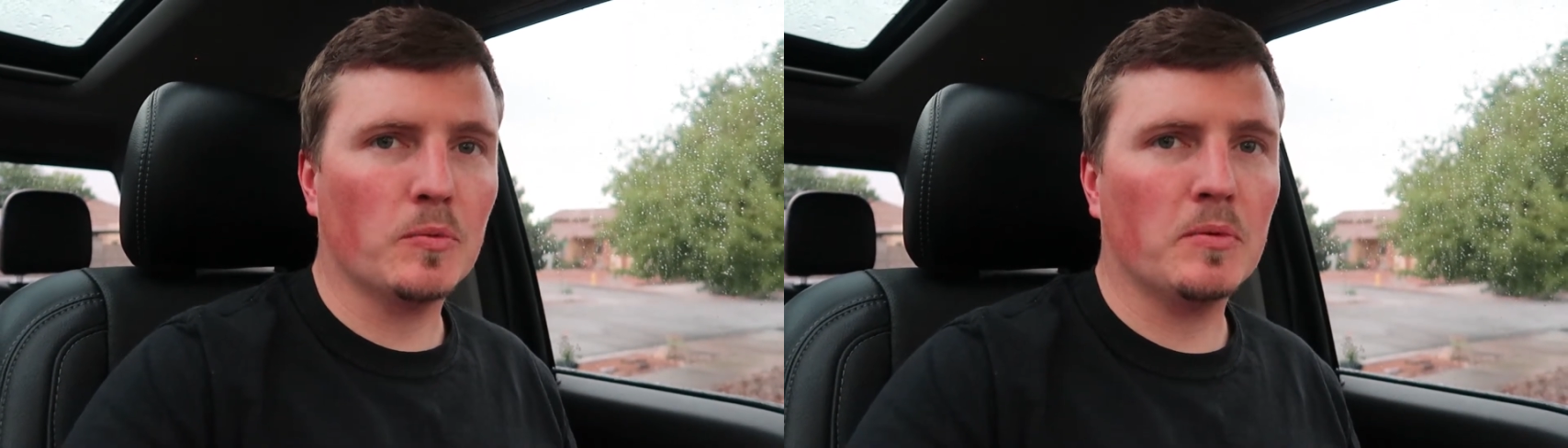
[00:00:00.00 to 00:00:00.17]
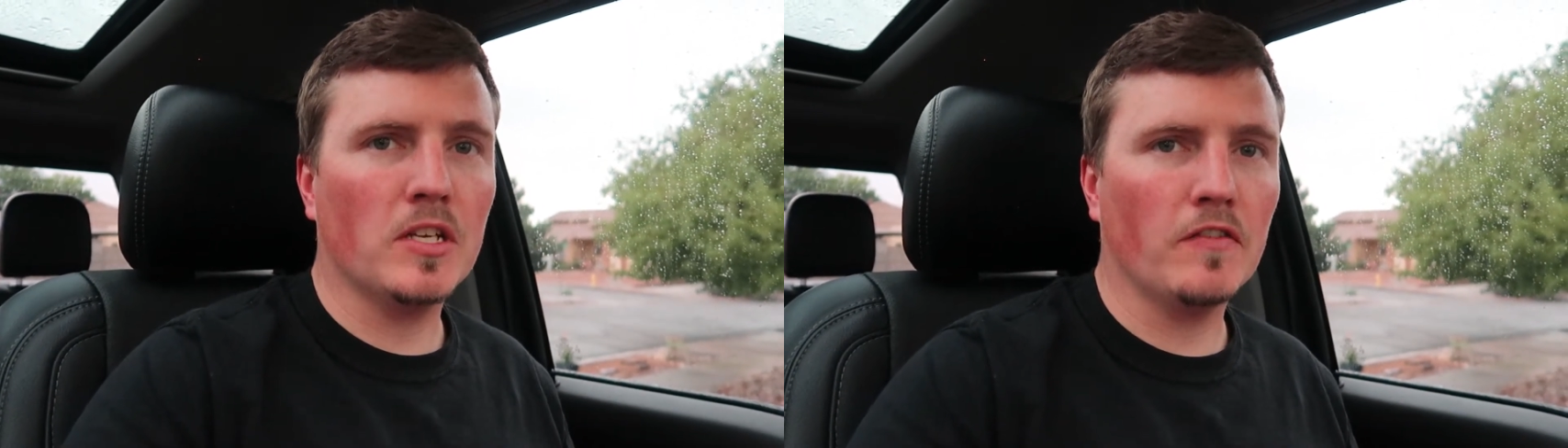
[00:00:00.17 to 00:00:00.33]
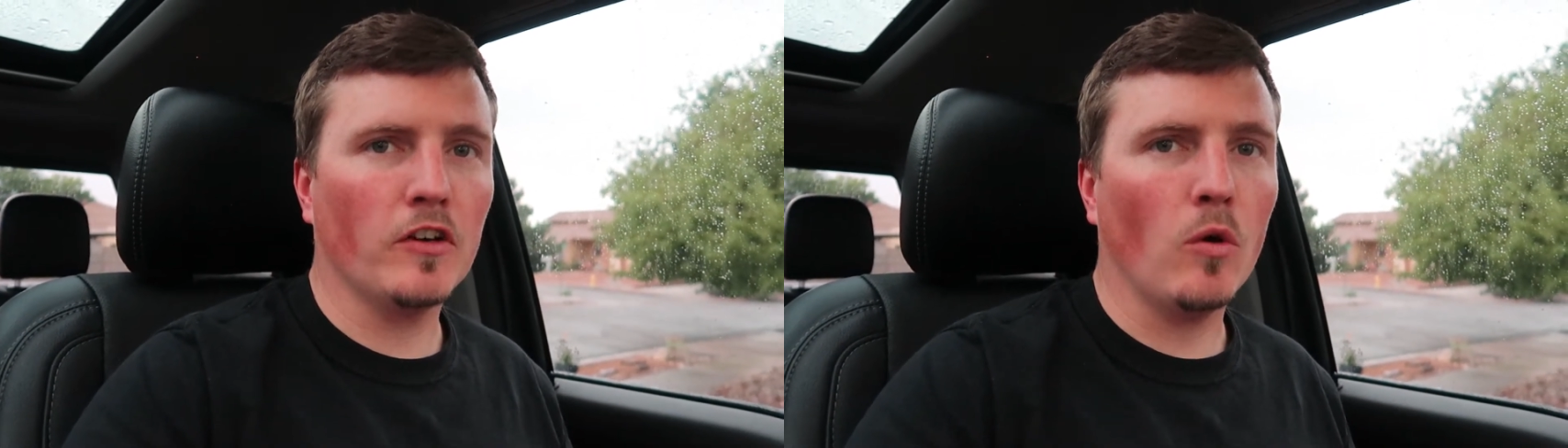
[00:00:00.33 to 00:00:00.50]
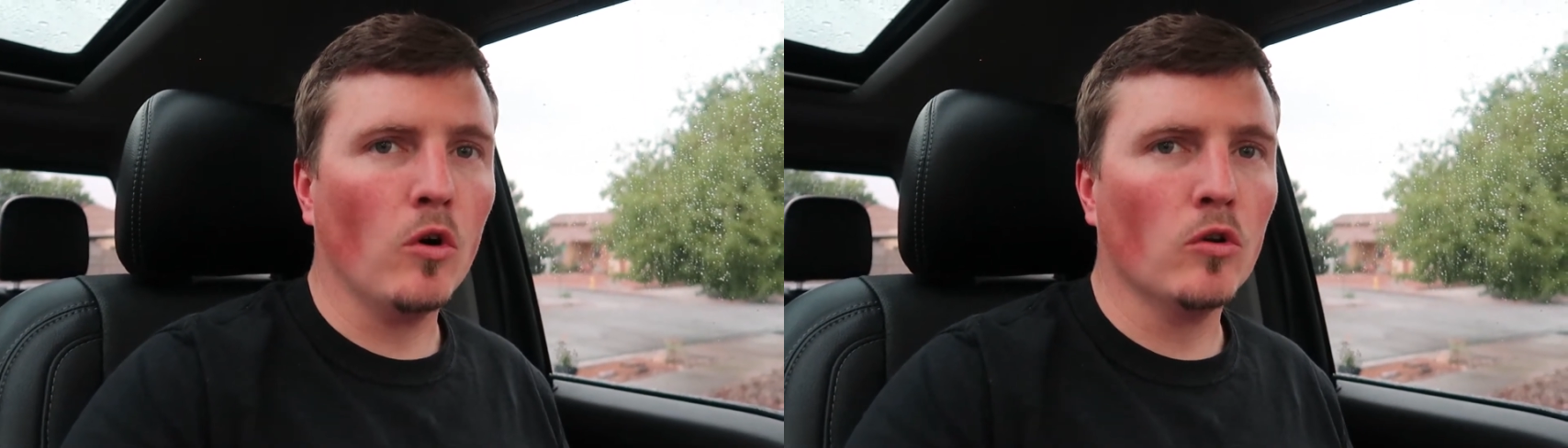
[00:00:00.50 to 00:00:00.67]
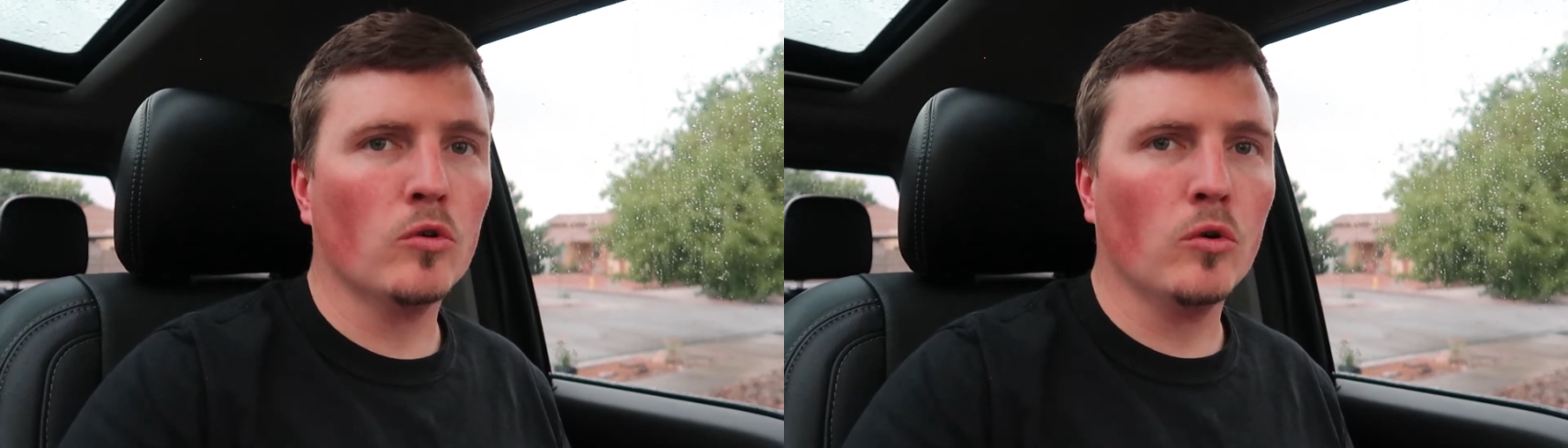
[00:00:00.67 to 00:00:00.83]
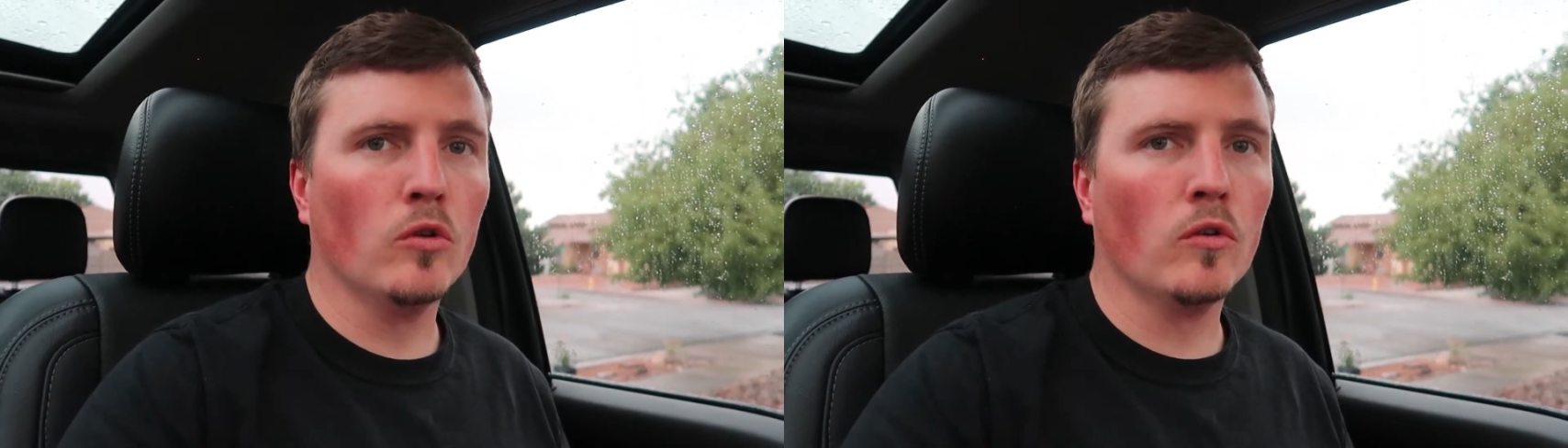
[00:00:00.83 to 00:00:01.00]
specific
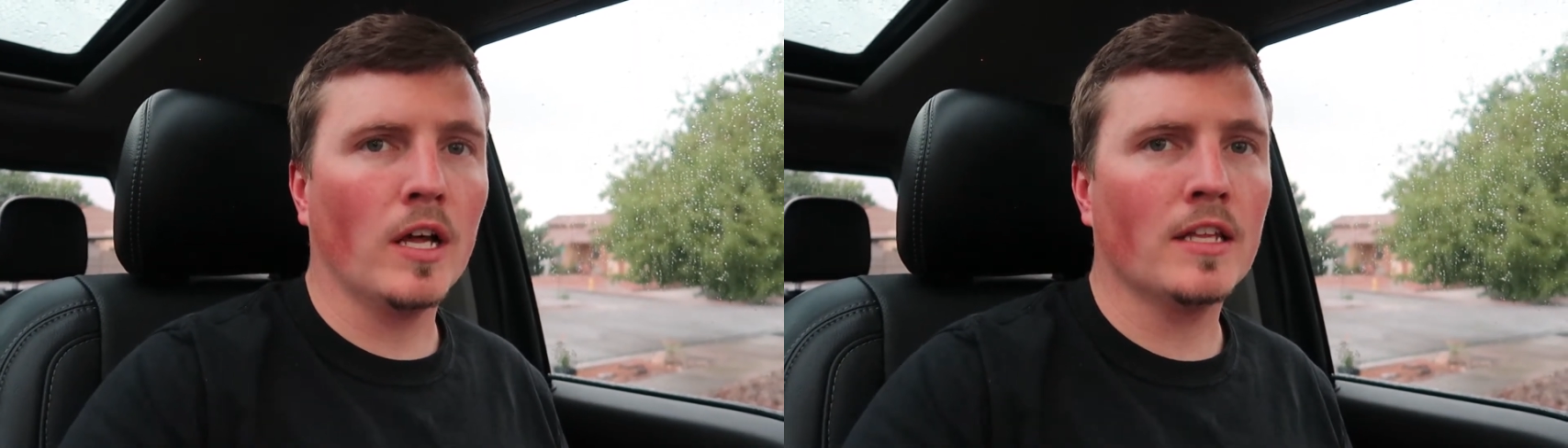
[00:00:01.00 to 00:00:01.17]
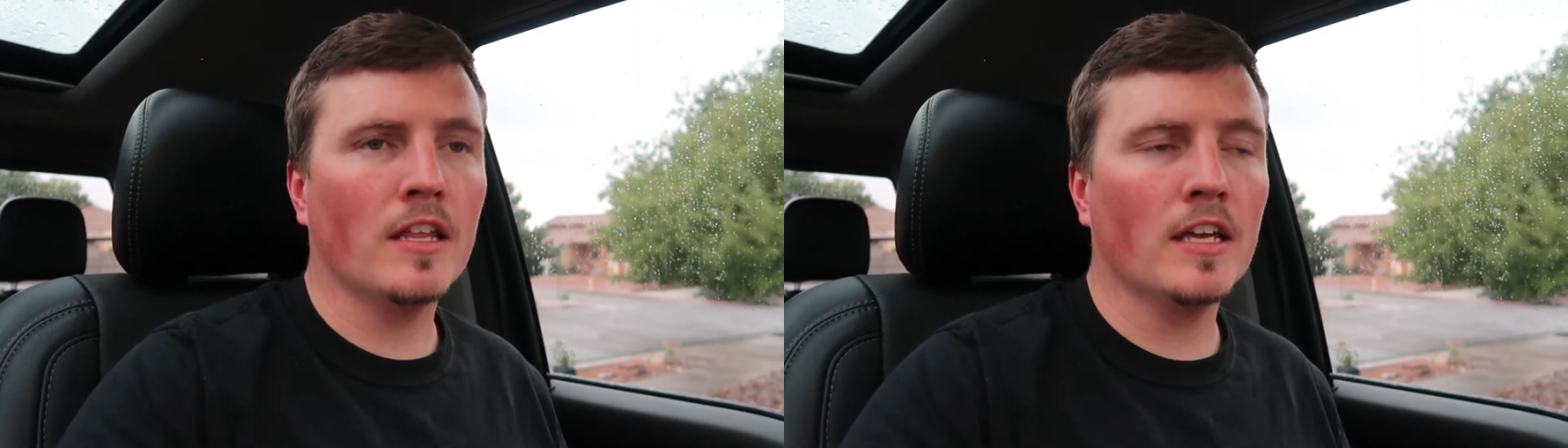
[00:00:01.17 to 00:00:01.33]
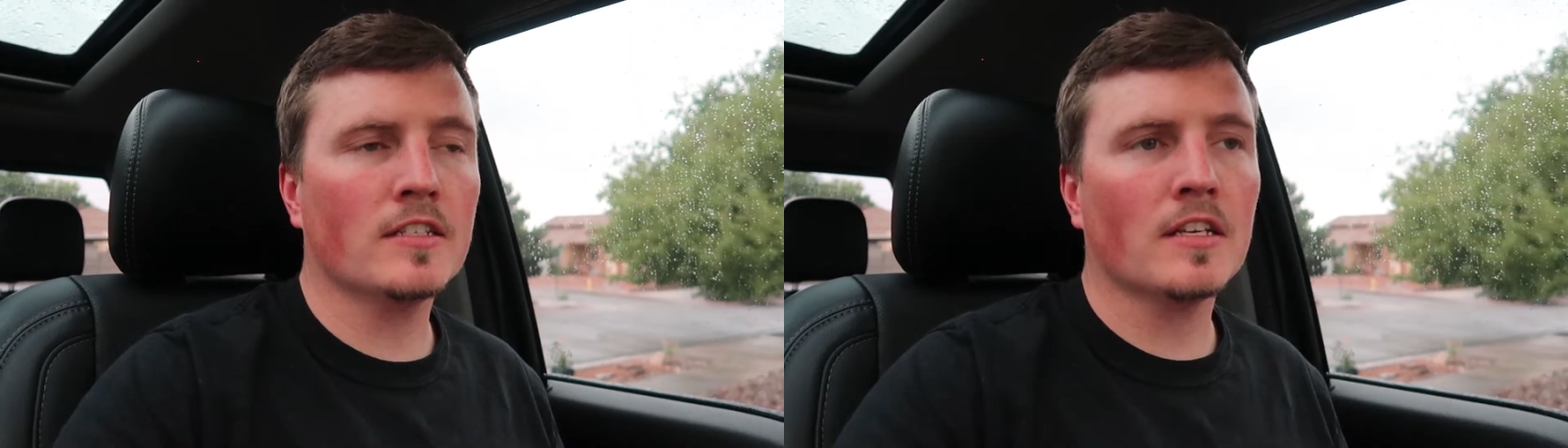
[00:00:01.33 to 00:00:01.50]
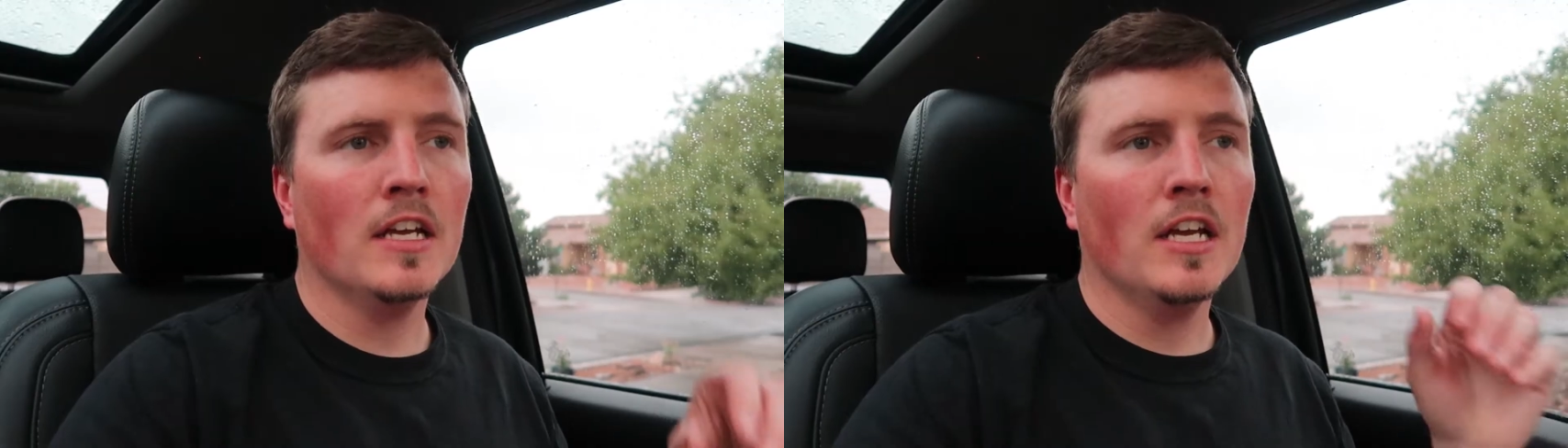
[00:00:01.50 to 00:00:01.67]
oil cooler like this,